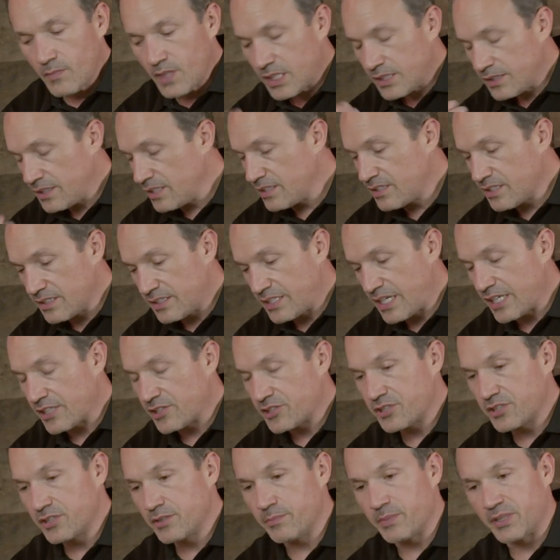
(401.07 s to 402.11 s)
decent
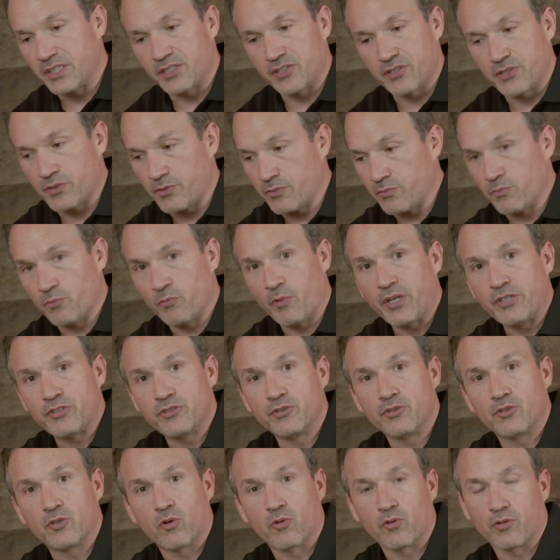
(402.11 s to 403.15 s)
texture, but just way
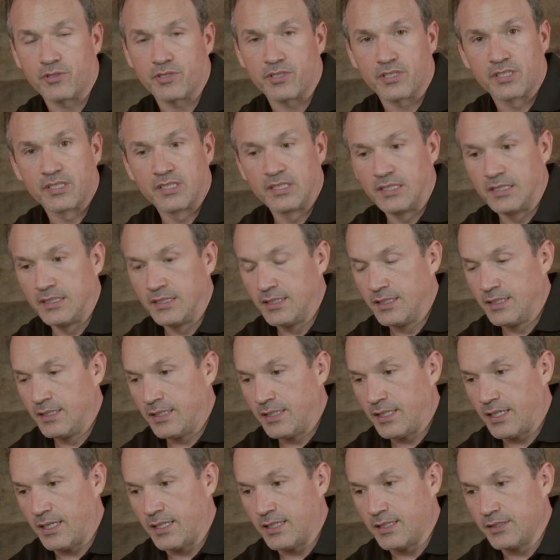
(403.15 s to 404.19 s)
too coarse.
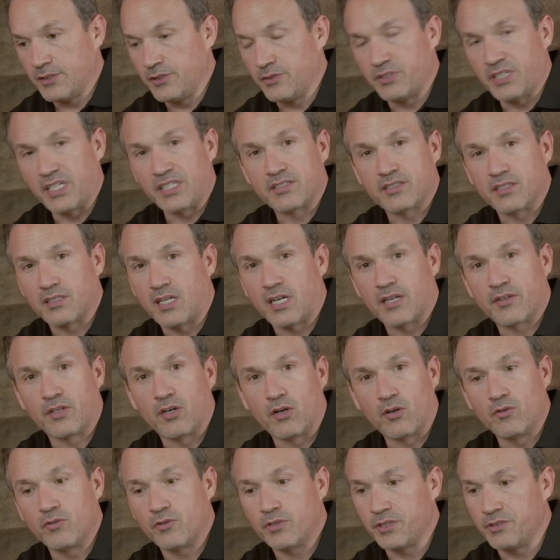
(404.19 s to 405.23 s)
You taste a lot of the
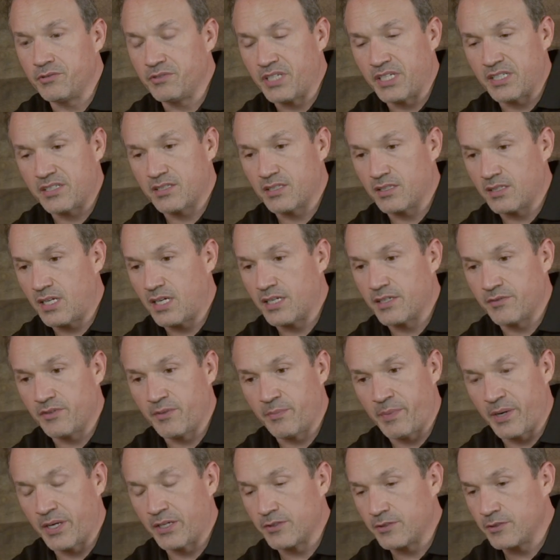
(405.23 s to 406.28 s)
oak, you taste a lot of the
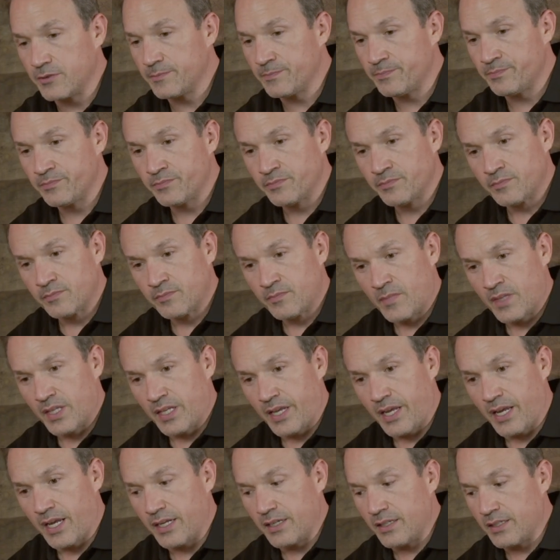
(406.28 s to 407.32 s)
barrel,
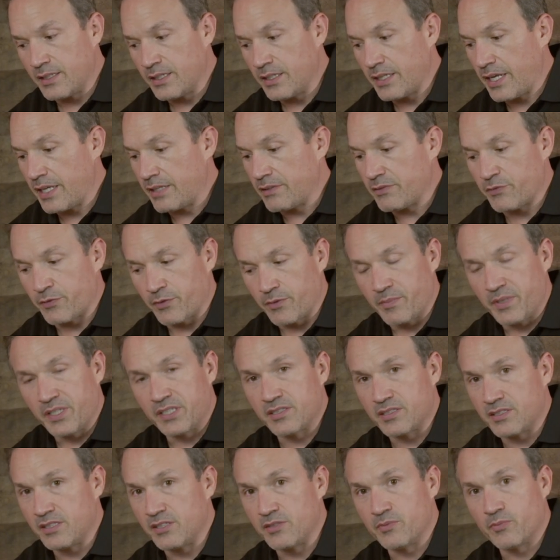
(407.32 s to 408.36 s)
and it, for me,
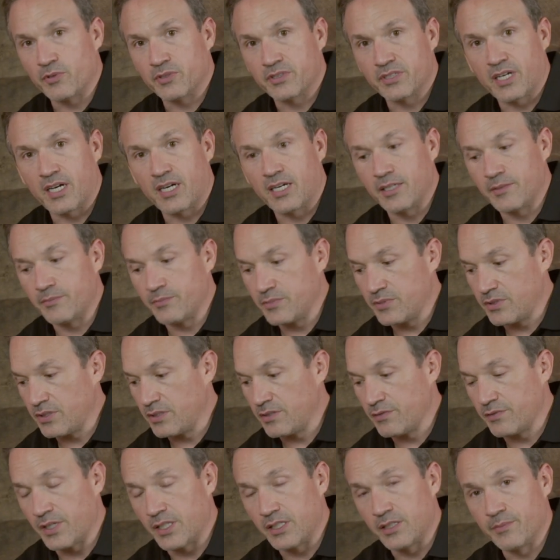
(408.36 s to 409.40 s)
just needs more time to
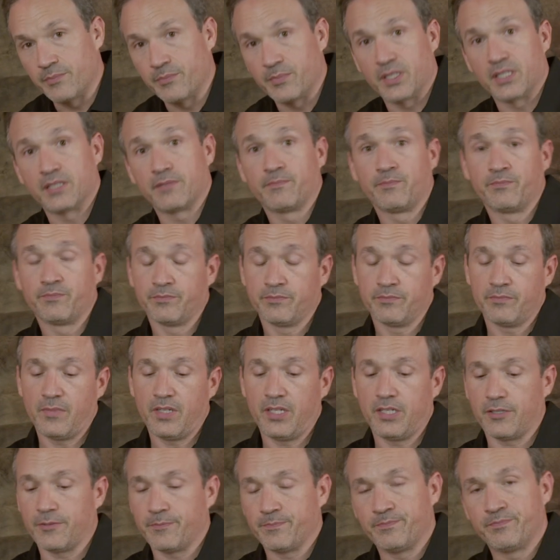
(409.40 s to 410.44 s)
develop. But,
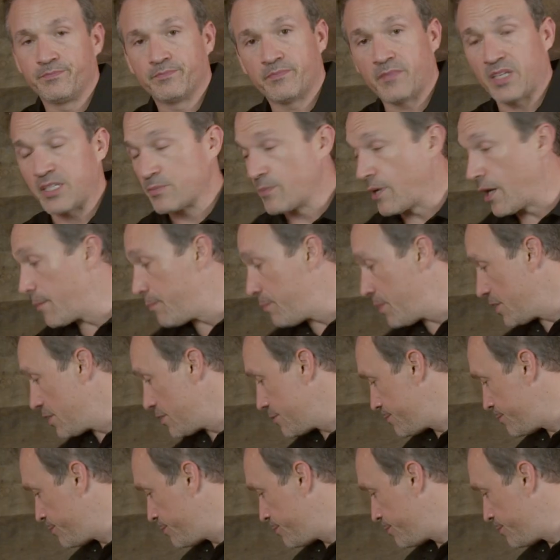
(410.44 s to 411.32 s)
you know, that's my opinion.